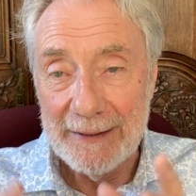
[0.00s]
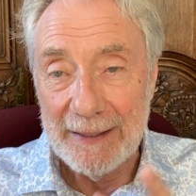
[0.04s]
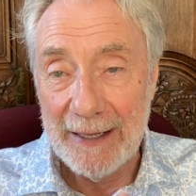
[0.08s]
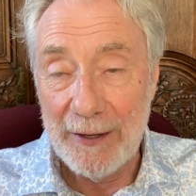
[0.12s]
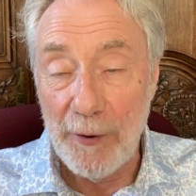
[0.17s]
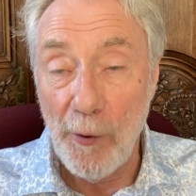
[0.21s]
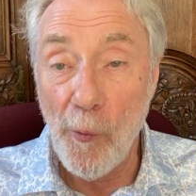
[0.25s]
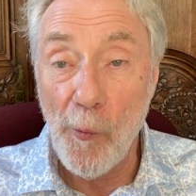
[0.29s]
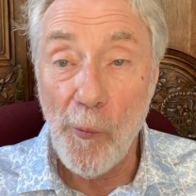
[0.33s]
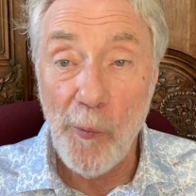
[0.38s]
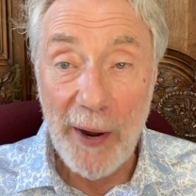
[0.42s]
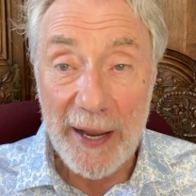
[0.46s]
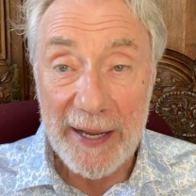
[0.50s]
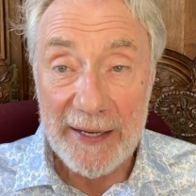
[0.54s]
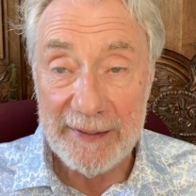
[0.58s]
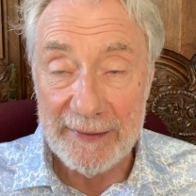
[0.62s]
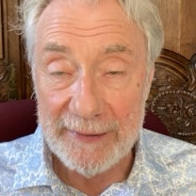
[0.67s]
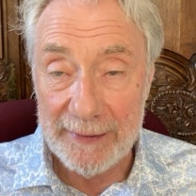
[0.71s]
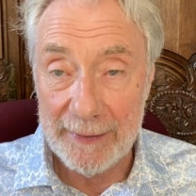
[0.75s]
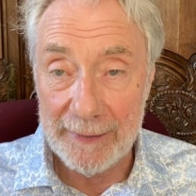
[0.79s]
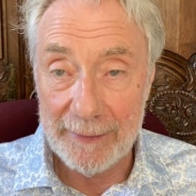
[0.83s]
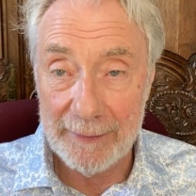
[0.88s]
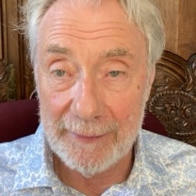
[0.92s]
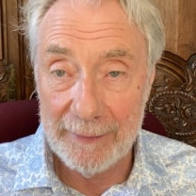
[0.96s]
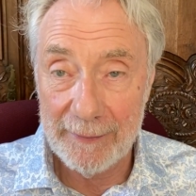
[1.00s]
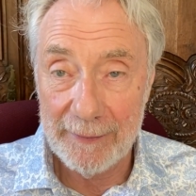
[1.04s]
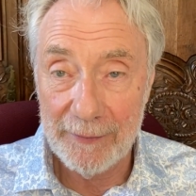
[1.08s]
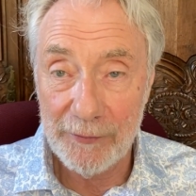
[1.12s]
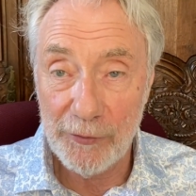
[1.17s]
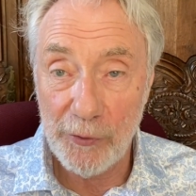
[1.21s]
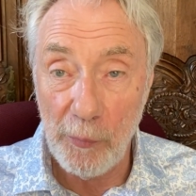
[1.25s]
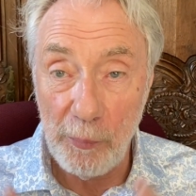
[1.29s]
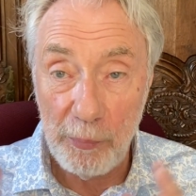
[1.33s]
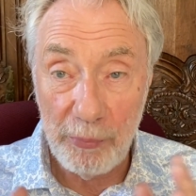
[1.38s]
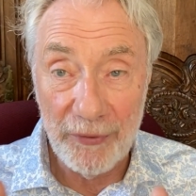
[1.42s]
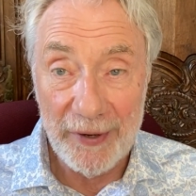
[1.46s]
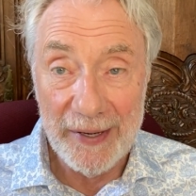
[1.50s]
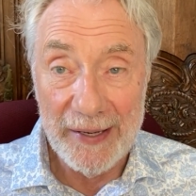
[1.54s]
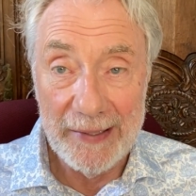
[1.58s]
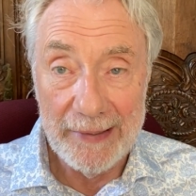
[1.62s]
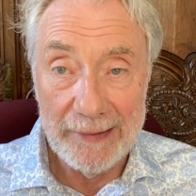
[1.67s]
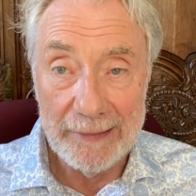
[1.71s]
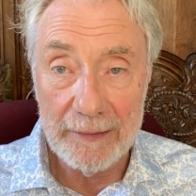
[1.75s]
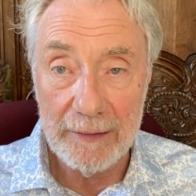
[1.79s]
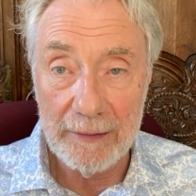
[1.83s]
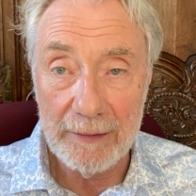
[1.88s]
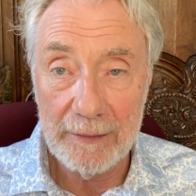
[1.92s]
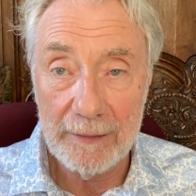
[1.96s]
awakening the
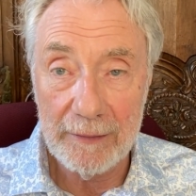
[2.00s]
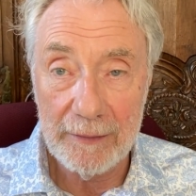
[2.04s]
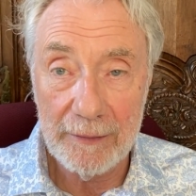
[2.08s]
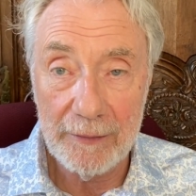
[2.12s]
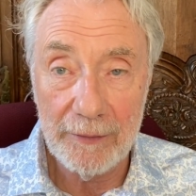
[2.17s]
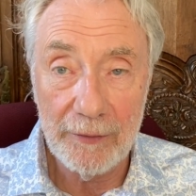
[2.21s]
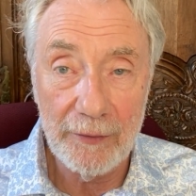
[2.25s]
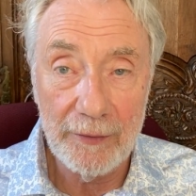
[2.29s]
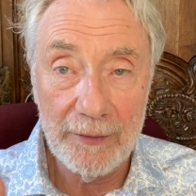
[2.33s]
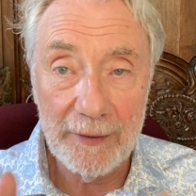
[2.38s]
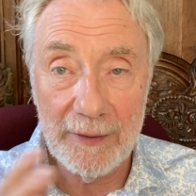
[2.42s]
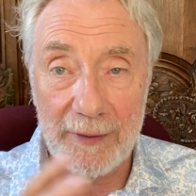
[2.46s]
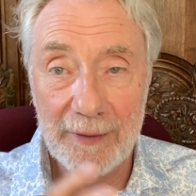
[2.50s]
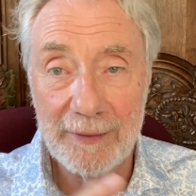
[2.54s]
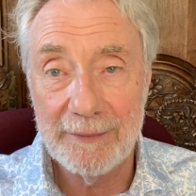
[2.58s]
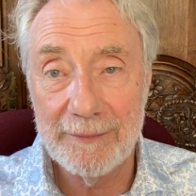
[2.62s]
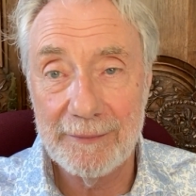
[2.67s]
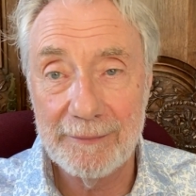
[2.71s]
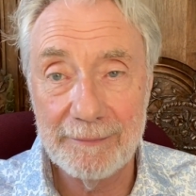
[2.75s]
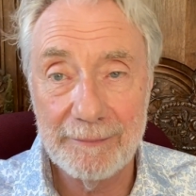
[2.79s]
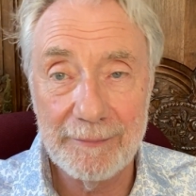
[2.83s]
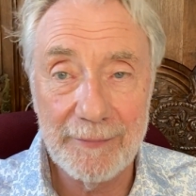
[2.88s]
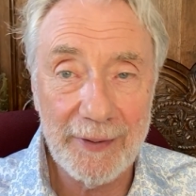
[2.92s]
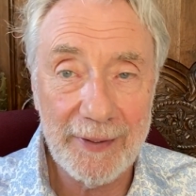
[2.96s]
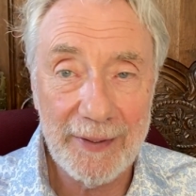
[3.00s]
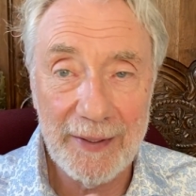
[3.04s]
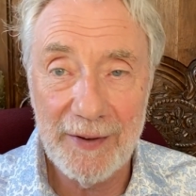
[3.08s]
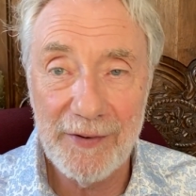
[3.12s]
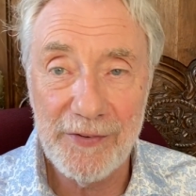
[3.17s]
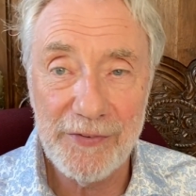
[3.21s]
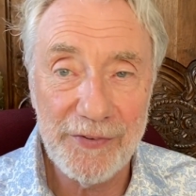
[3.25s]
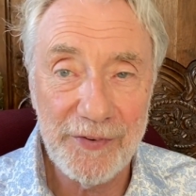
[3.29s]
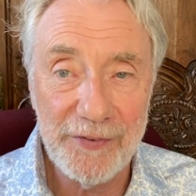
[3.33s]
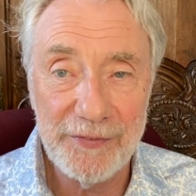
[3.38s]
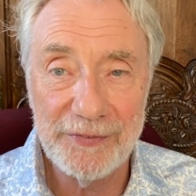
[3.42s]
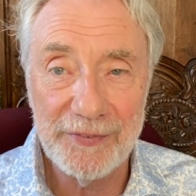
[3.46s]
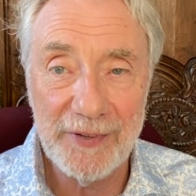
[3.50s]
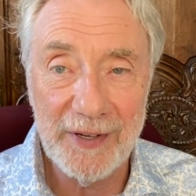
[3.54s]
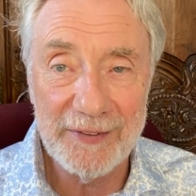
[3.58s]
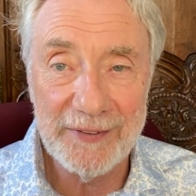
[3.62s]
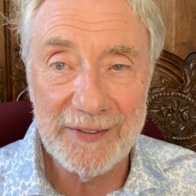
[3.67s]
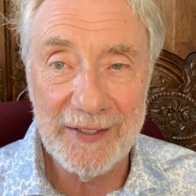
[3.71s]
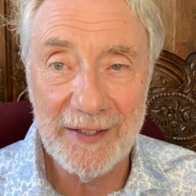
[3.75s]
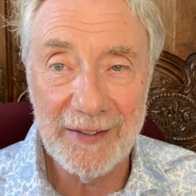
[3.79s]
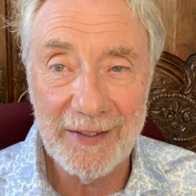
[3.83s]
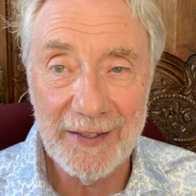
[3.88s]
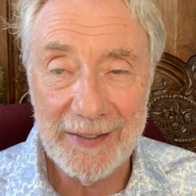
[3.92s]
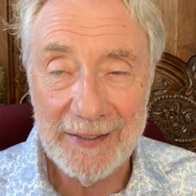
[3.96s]
brain, or in the case of
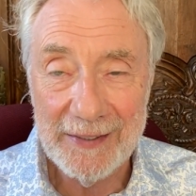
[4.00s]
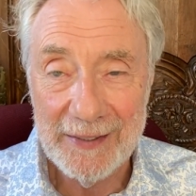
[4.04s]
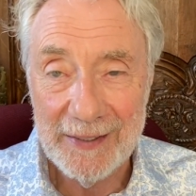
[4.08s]
Anella,